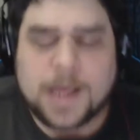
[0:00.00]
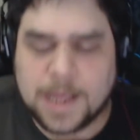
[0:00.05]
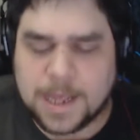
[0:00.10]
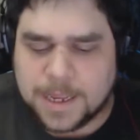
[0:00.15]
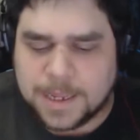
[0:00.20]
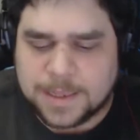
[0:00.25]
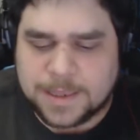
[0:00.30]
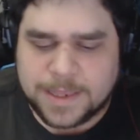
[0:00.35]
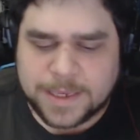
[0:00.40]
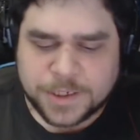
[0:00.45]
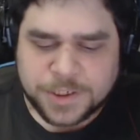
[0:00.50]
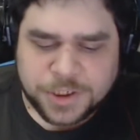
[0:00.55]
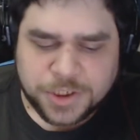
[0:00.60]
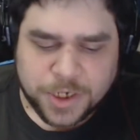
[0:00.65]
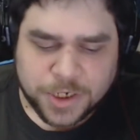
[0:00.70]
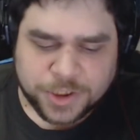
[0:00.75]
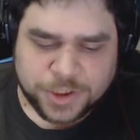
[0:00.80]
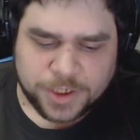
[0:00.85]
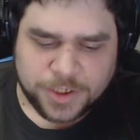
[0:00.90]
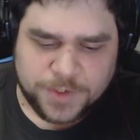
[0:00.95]
The
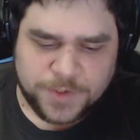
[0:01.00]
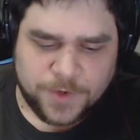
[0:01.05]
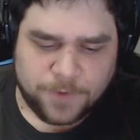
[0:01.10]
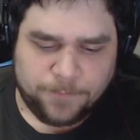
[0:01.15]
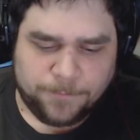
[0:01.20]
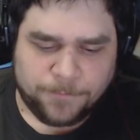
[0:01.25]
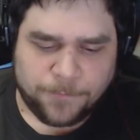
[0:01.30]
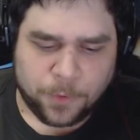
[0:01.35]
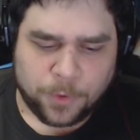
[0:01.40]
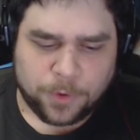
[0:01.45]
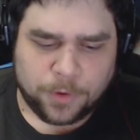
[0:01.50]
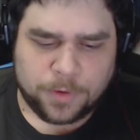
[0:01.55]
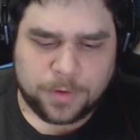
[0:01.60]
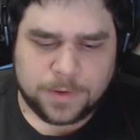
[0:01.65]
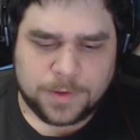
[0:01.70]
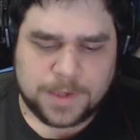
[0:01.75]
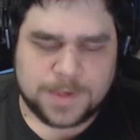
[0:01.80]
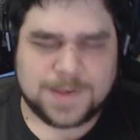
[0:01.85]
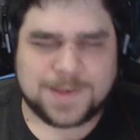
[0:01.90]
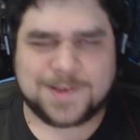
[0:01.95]
instructions for
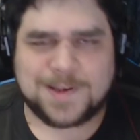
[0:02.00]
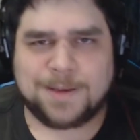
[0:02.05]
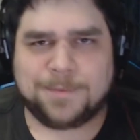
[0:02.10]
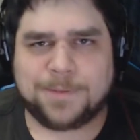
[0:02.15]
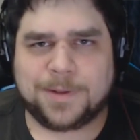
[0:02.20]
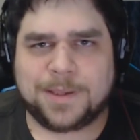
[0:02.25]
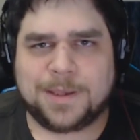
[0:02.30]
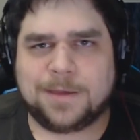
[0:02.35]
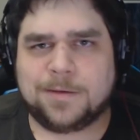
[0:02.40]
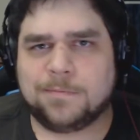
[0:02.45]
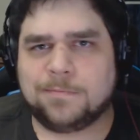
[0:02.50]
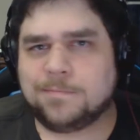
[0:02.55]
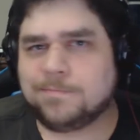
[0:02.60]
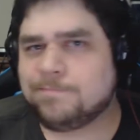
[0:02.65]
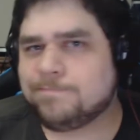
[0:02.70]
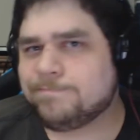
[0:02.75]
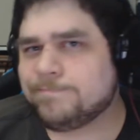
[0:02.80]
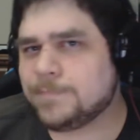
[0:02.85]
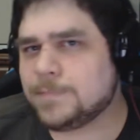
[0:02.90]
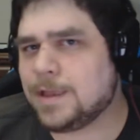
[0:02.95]
the assembly,
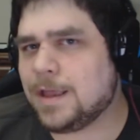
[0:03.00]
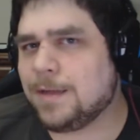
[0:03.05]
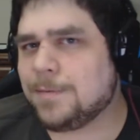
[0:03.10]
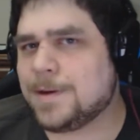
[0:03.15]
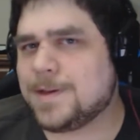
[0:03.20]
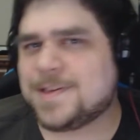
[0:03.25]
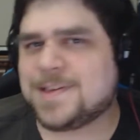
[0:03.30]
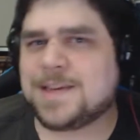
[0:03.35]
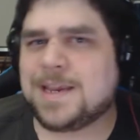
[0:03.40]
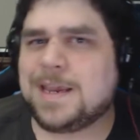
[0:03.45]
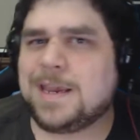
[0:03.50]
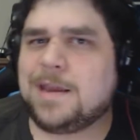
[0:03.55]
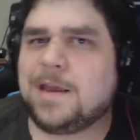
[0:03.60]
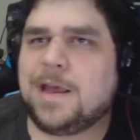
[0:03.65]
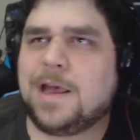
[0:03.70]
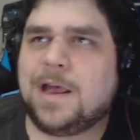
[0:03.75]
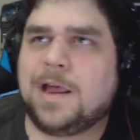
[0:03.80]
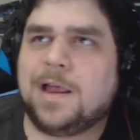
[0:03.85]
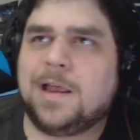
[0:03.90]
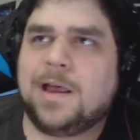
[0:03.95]
I'm going to say,
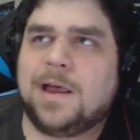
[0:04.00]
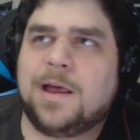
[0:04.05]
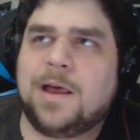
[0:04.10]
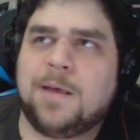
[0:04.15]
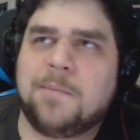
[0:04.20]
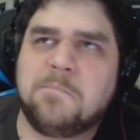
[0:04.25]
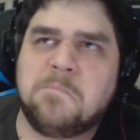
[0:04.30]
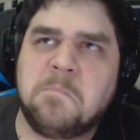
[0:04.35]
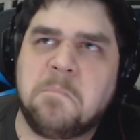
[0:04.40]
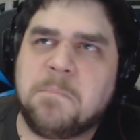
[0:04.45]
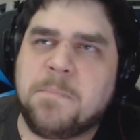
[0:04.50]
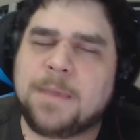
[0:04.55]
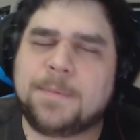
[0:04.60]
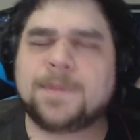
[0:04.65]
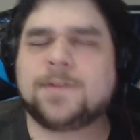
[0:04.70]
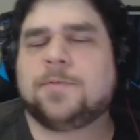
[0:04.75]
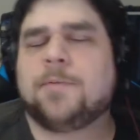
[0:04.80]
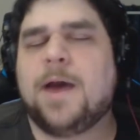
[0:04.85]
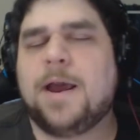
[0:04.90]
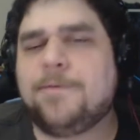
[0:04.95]
maybe
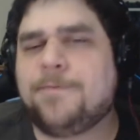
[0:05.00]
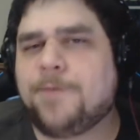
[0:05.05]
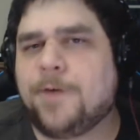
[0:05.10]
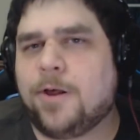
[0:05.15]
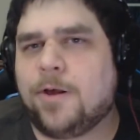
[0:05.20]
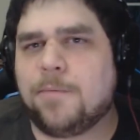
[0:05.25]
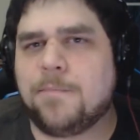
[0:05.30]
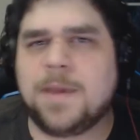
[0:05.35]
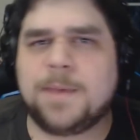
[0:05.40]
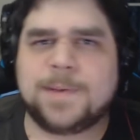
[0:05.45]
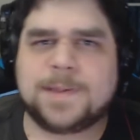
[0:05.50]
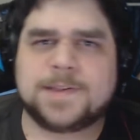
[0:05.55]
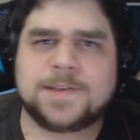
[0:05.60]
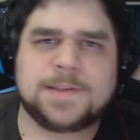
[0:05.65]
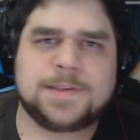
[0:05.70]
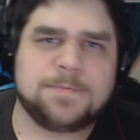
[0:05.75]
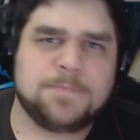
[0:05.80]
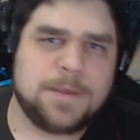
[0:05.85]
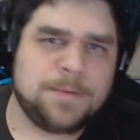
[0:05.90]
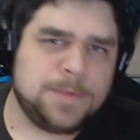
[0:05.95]
it's my fault, maybe
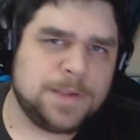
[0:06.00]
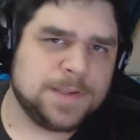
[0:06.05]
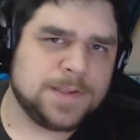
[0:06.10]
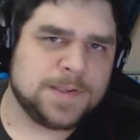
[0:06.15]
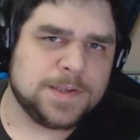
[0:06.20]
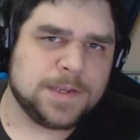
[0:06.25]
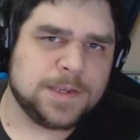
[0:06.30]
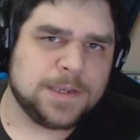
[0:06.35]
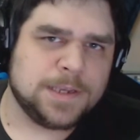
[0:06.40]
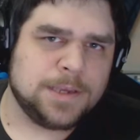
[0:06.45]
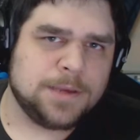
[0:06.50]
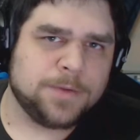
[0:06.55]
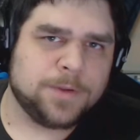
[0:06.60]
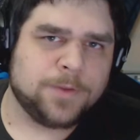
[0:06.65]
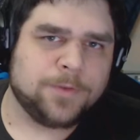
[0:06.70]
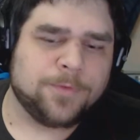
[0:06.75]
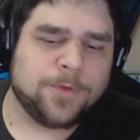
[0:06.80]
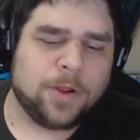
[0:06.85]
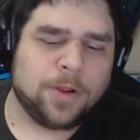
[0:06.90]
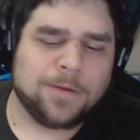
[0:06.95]
it's Ewin's
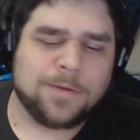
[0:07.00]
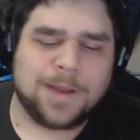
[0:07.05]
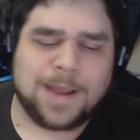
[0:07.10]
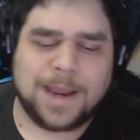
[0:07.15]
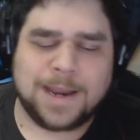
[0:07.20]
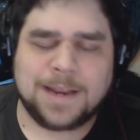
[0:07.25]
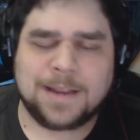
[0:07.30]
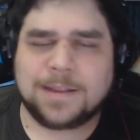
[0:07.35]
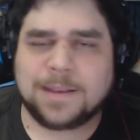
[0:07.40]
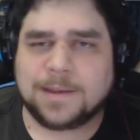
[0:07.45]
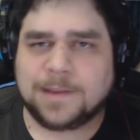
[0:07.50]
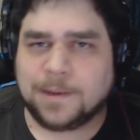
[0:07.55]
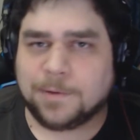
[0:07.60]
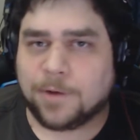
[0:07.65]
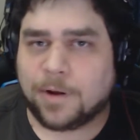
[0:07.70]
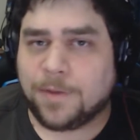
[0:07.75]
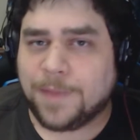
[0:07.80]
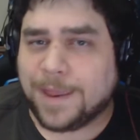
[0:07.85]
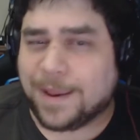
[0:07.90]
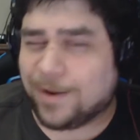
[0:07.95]
fault. I didn't think they were
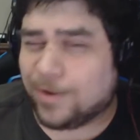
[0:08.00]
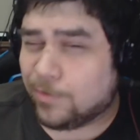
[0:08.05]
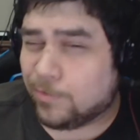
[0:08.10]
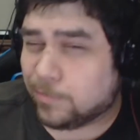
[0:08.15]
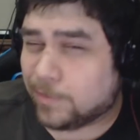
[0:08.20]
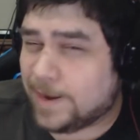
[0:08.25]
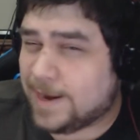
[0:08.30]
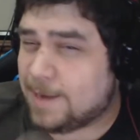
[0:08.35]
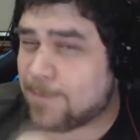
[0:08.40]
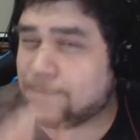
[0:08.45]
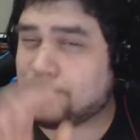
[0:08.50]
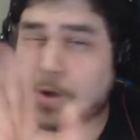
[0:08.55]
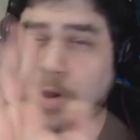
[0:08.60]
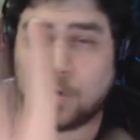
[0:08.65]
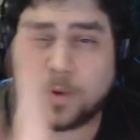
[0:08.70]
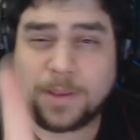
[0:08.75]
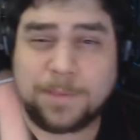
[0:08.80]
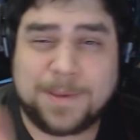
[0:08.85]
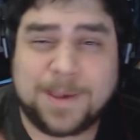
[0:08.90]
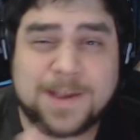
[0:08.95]
all that great,
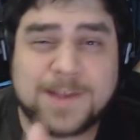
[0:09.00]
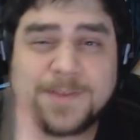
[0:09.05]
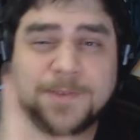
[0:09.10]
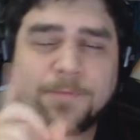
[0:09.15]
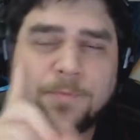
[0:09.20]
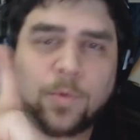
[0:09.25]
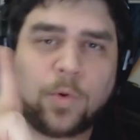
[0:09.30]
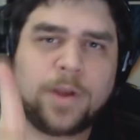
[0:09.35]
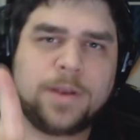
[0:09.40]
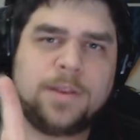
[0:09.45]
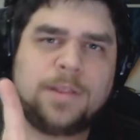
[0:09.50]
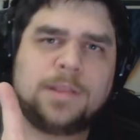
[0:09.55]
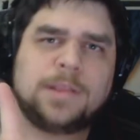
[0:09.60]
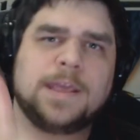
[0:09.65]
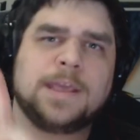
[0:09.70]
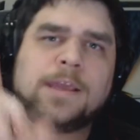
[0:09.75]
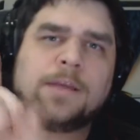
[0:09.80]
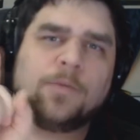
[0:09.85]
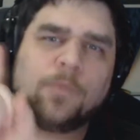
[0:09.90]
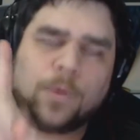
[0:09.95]
only because of one thing.